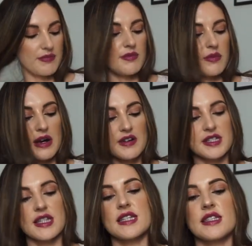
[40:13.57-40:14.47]
whereas
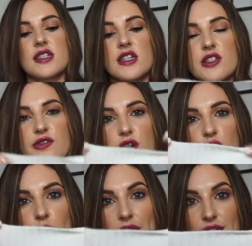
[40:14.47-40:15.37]
this does feel
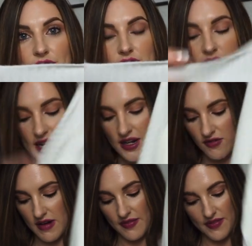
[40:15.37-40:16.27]
quite thin
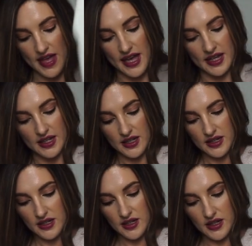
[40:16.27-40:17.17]
around there,
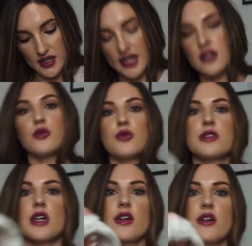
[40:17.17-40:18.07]
and
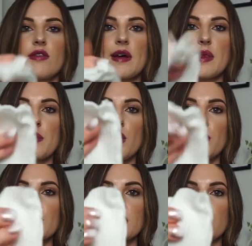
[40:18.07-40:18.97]
also around the
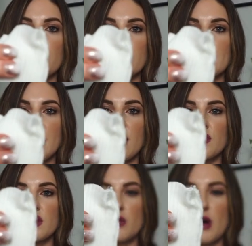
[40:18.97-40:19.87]
bottoms of the sleeves
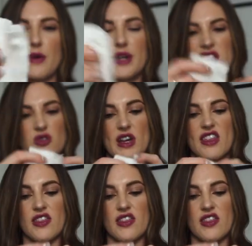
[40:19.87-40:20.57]
as well. It is quite